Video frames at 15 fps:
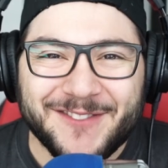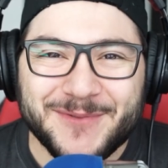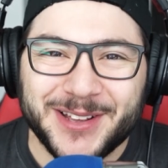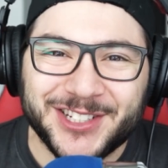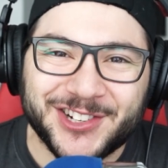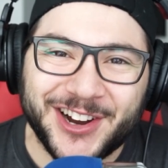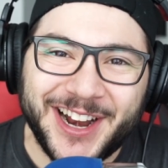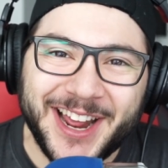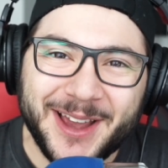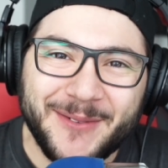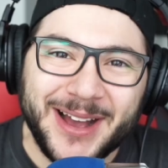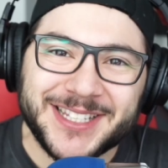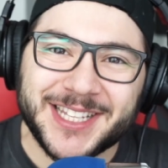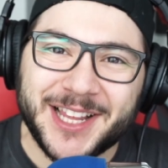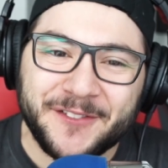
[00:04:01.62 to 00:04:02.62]
been training him
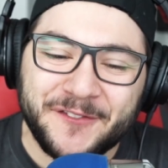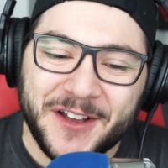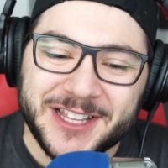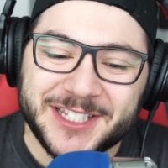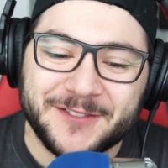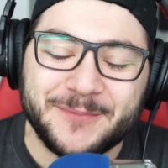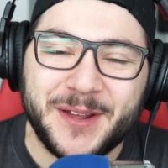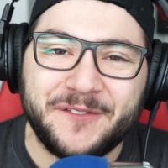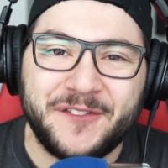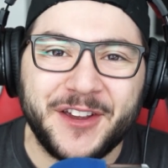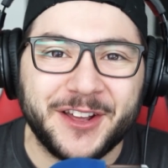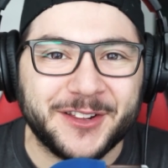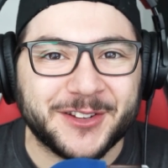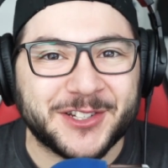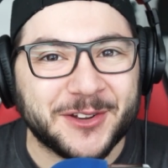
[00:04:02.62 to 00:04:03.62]
as a defensive midfielder.